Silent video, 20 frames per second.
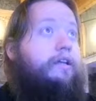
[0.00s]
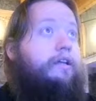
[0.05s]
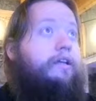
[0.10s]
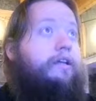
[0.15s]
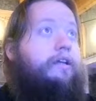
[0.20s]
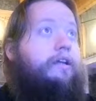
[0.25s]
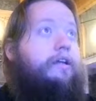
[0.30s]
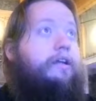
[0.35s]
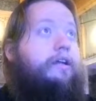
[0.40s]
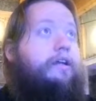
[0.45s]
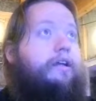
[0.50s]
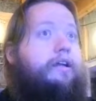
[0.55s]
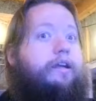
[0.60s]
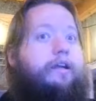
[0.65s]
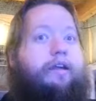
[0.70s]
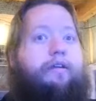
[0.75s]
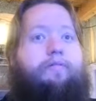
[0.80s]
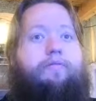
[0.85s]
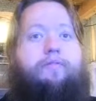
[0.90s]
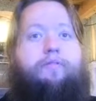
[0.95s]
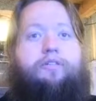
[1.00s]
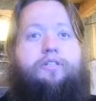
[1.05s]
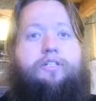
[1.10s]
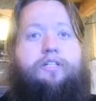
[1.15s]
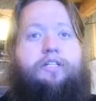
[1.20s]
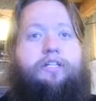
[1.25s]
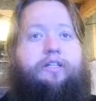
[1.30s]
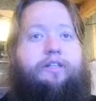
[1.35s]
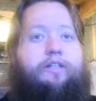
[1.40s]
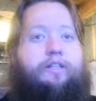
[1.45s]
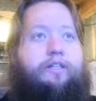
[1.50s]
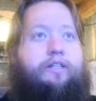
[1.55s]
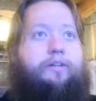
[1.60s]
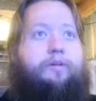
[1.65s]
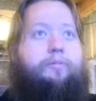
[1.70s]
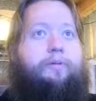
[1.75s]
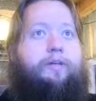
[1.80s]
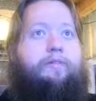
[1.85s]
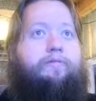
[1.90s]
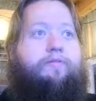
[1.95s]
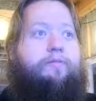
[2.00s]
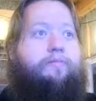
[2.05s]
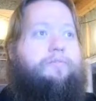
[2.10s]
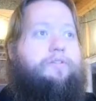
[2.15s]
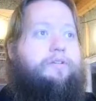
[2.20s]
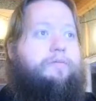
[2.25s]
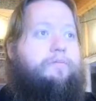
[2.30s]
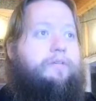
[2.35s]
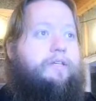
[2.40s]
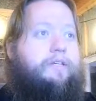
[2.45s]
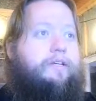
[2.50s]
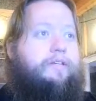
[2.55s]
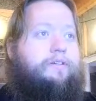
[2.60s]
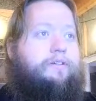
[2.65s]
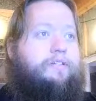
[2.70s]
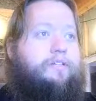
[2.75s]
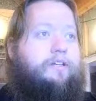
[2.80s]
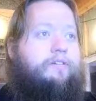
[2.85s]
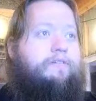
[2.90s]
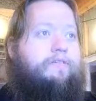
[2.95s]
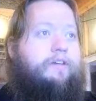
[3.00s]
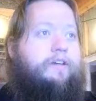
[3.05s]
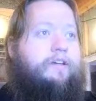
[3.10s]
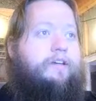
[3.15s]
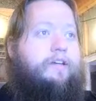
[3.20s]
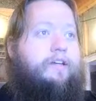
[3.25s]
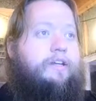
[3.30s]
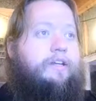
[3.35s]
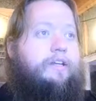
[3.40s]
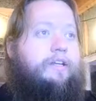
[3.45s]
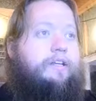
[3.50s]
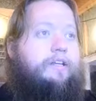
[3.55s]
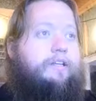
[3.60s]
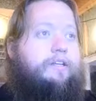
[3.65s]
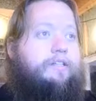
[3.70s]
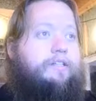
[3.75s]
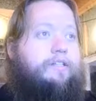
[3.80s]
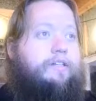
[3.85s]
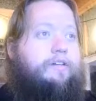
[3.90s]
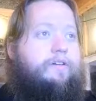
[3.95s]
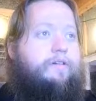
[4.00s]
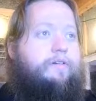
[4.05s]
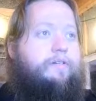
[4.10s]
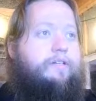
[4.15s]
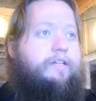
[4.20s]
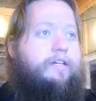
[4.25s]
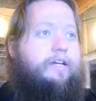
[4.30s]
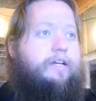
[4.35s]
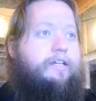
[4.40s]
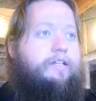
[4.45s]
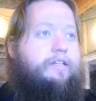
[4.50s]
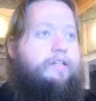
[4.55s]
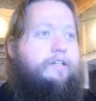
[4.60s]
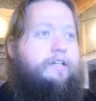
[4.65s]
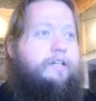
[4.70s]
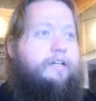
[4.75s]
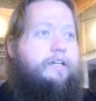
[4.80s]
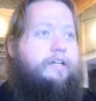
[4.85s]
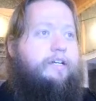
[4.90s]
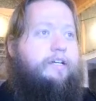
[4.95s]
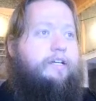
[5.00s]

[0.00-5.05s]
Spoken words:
Alright, we'll steal a little bit from some of the other sci-fi. So, Dr.